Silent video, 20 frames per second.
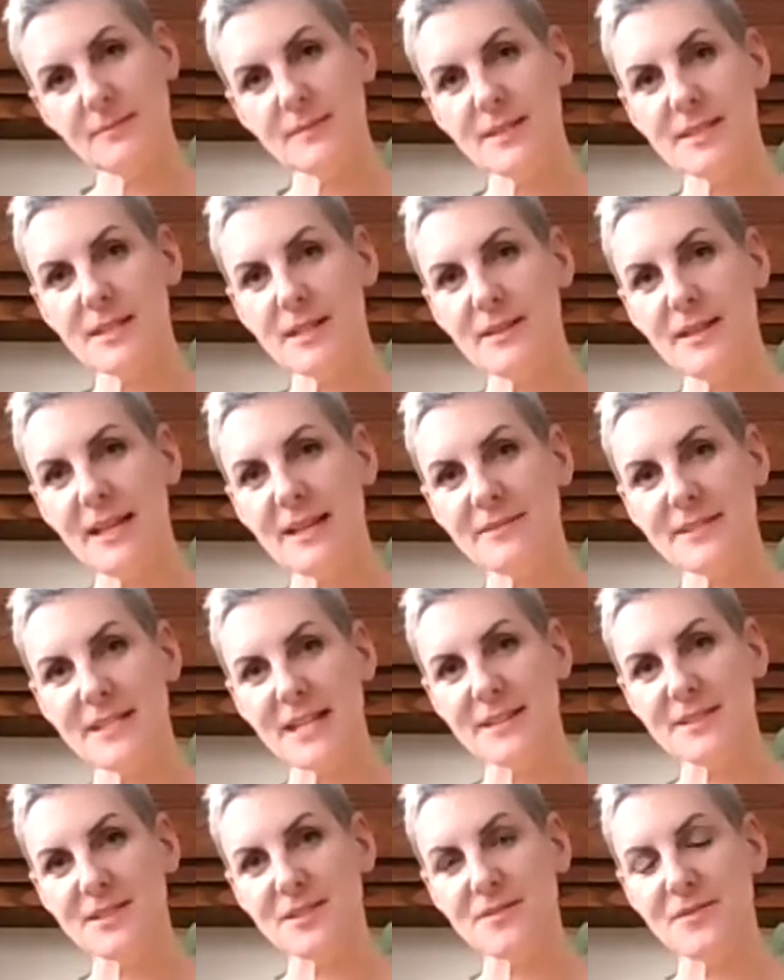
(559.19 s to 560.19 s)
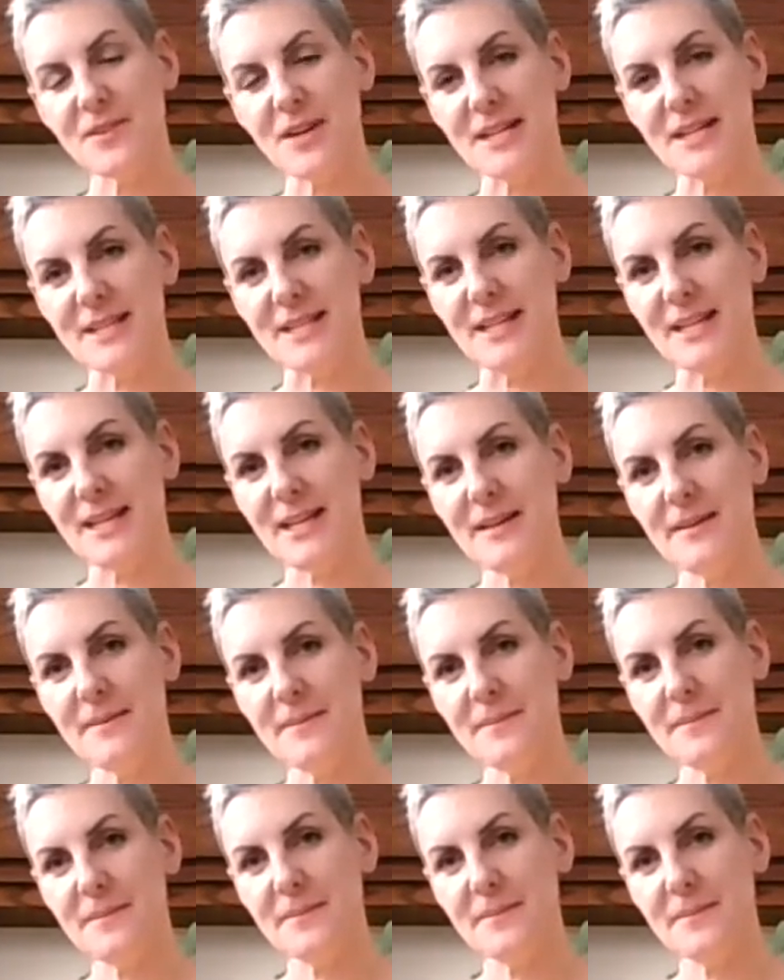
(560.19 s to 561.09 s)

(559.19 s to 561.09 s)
So left hand on right knee.